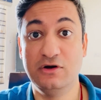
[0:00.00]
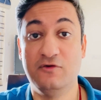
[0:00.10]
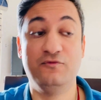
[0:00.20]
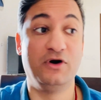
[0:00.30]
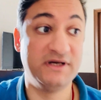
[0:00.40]

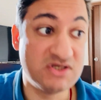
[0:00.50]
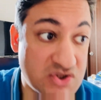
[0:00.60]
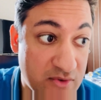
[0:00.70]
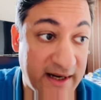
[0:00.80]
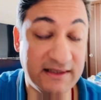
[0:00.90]
of what
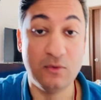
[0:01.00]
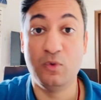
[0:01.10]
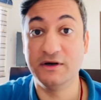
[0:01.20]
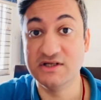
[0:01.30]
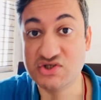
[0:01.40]
is right,
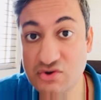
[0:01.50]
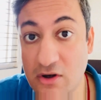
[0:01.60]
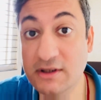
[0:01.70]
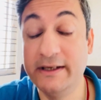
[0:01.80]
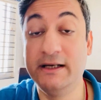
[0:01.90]
what is
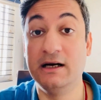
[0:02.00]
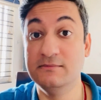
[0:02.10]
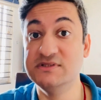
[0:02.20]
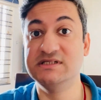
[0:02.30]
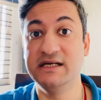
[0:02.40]
wrong
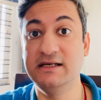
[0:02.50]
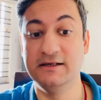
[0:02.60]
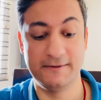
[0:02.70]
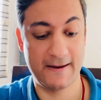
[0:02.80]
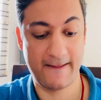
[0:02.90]
comes in.